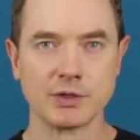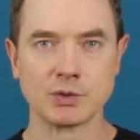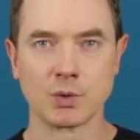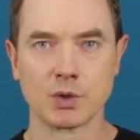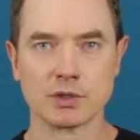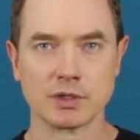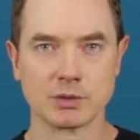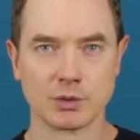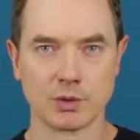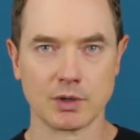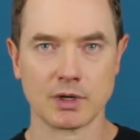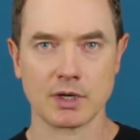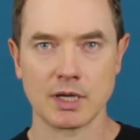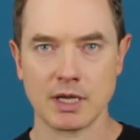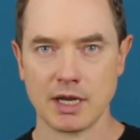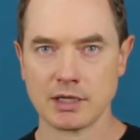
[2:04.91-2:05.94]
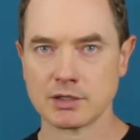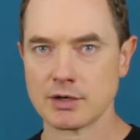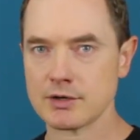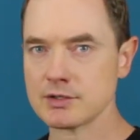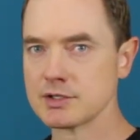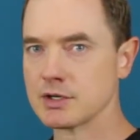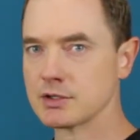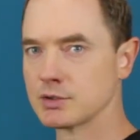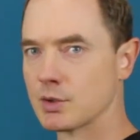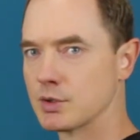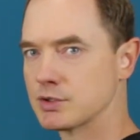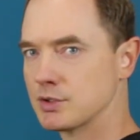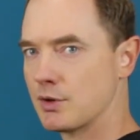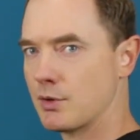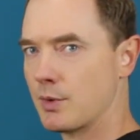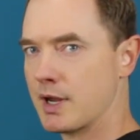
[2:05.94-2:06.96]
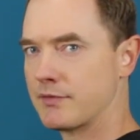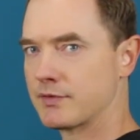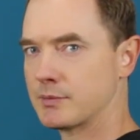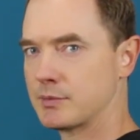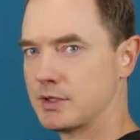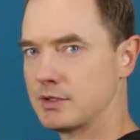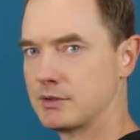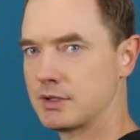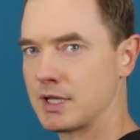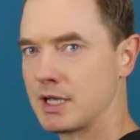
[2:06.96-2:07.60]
toward the door and turns their torso away from you,